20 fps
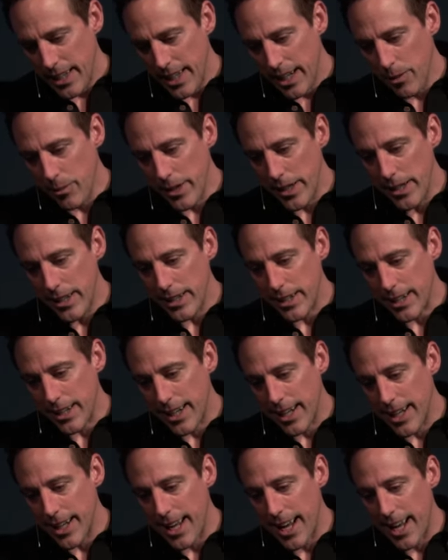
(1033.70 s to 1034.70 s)
And we're going to
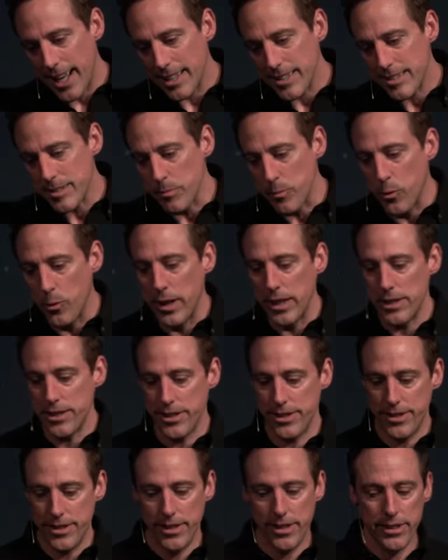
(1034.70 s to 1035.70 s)
kind of ask some
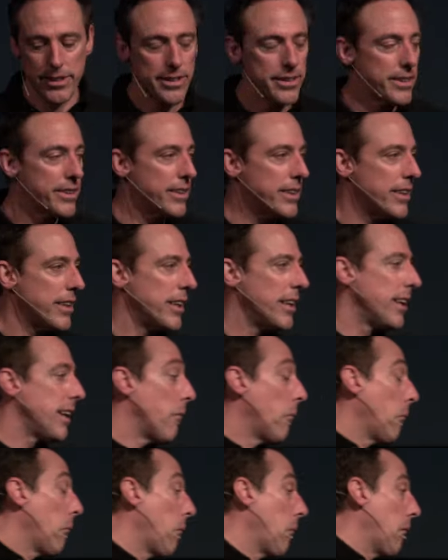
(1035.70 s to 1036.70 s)
questions here.
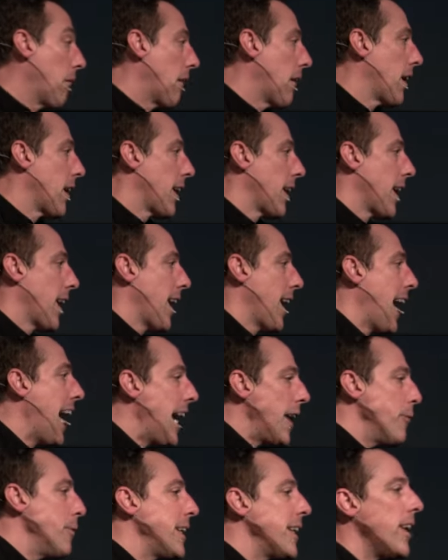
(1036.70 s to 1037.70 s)

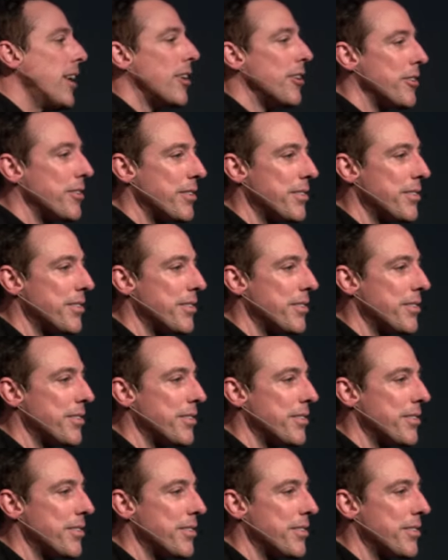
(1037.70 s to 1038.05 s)
How do we know?